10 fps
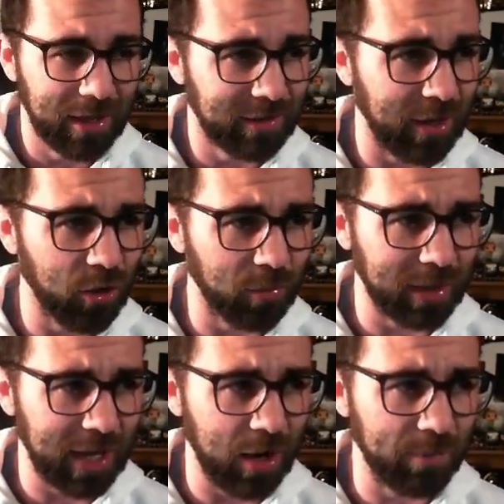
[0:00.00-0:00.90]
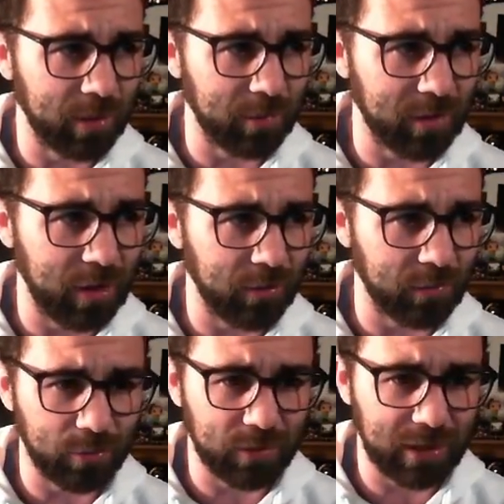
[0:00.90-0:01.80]
they're not really helping
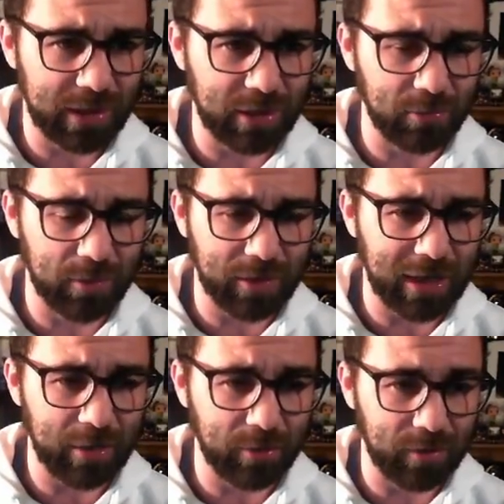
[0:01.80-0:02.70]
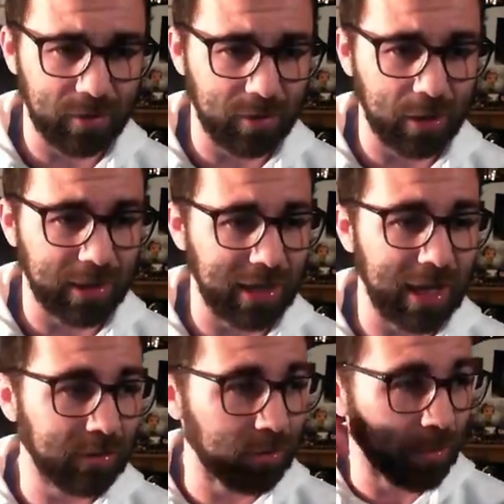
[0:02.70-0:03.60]
themselves, Routenliga, with clearances like
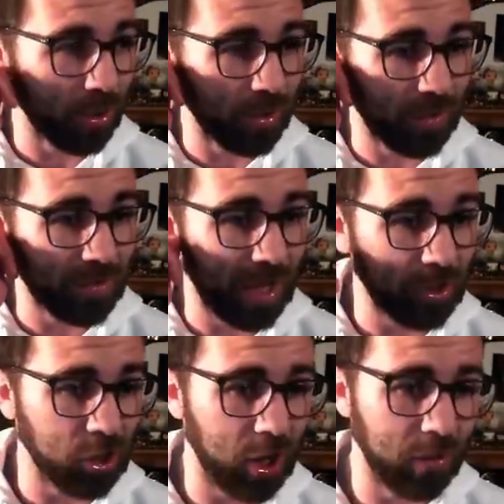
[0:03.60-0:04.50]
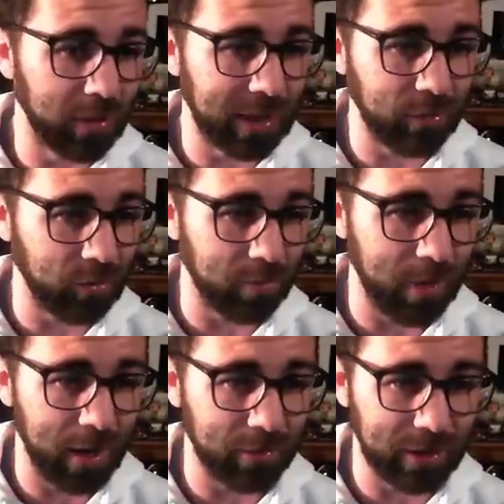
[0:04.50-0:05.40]
that, to be honest. Techahoa now just
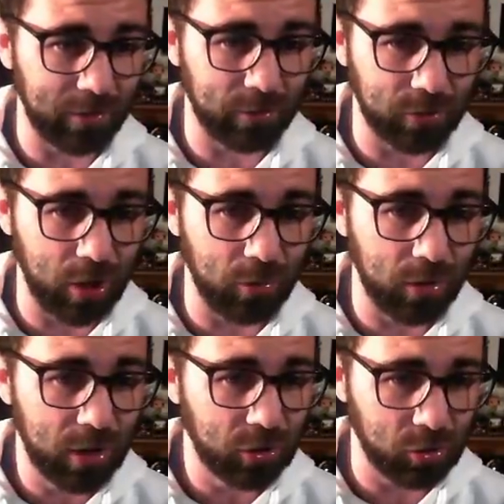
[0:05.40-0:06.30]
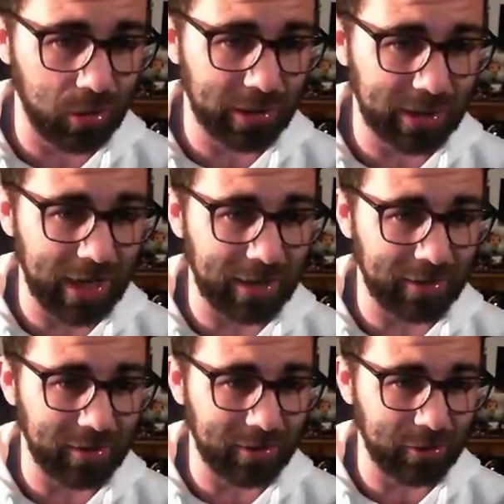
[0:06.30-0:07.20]
bearing down on goal, trying to get
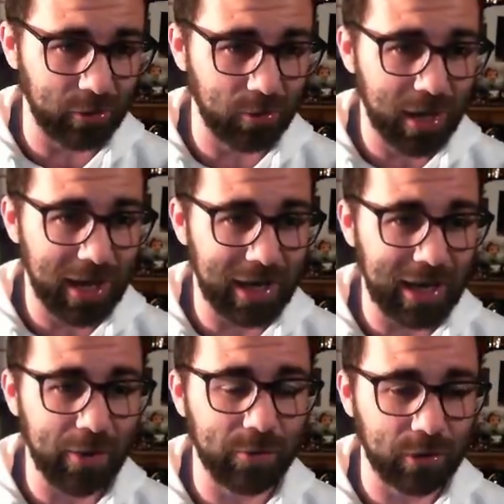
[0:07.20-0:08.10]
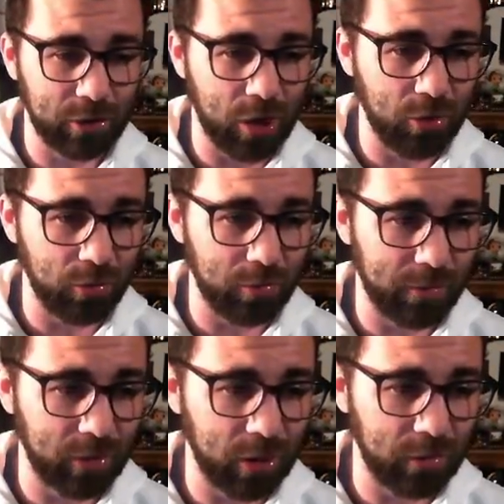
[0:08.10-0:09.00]
this to 11 goals
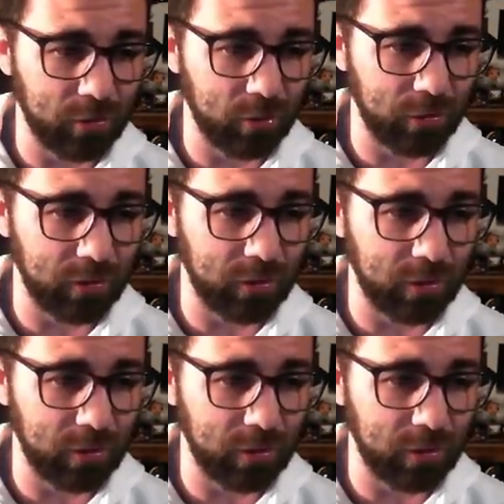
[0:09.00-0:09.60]
with a nice cross into